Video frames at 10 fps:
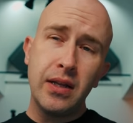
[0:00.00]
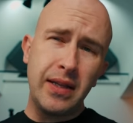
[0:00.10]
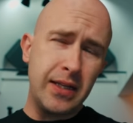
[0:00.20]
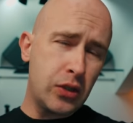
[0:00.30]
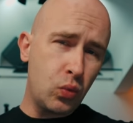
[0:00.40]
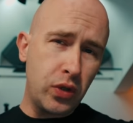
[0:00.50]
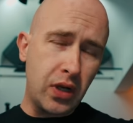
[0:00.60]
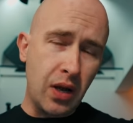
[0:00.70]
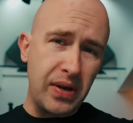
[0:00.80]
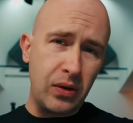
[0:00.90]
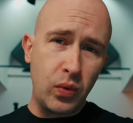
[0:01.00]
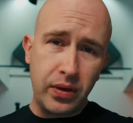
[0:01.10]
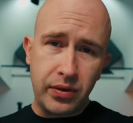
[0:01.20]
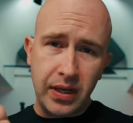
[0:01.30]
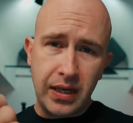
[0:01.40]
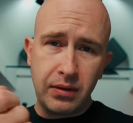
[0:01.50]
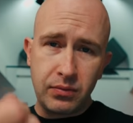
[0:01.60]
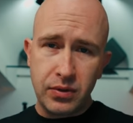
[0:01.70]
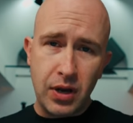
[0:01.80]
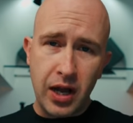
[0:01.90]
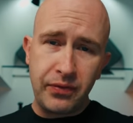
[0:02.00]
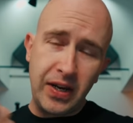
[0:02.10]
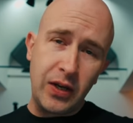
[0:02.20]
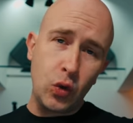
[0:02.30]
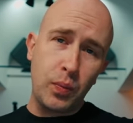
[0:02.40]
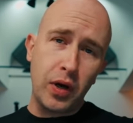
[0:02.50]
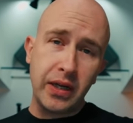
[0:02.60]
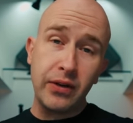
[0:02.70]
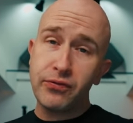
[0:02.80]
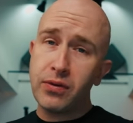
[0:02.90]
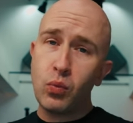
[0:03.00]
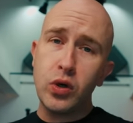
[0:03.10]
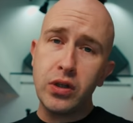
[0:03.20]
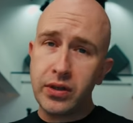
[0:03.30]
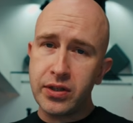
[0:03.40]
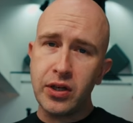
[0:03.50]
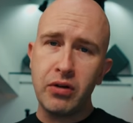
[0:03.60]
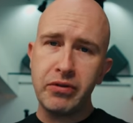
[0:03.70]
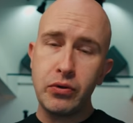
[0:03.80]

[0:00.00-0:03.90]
This would come in with the knife in your pocket from work scenario.